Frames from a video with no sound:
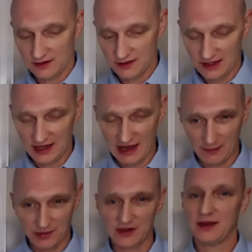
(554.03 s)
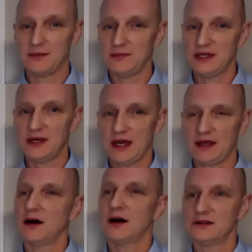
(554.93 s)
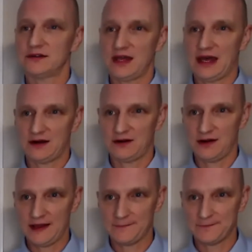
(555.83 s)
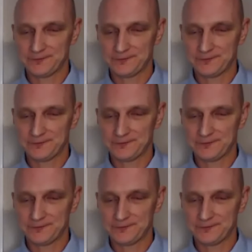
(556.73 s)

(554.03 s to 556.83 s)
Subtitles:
thing happen at midnight on Saturday.